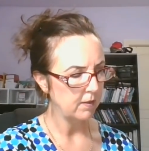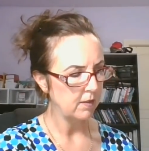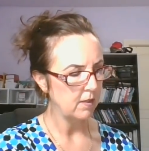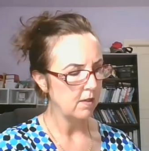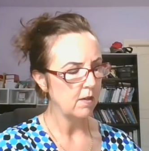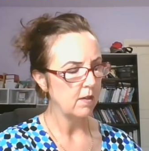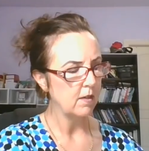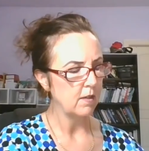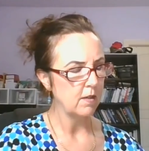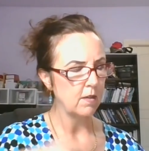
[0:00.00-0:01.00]

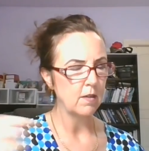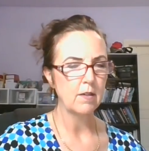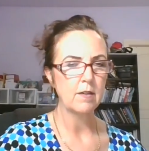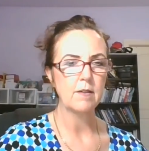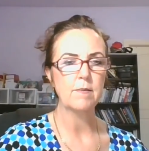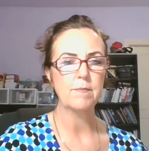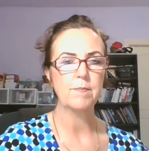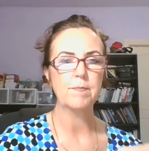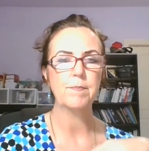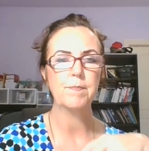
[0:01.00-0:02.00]

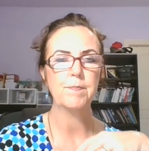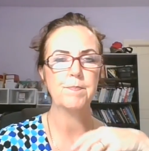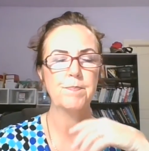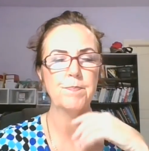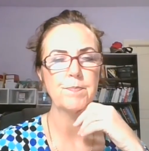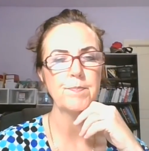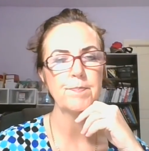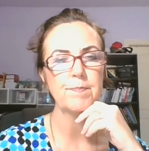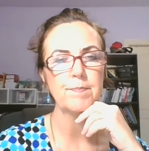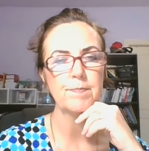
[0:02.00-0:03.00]

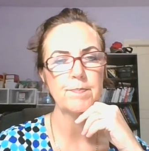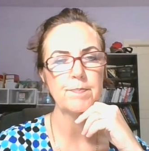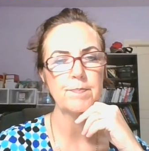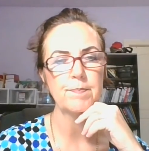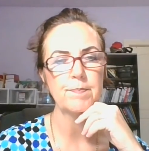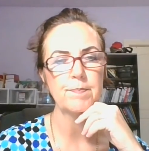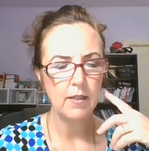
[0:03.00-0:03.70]
No one is speaking in this clip.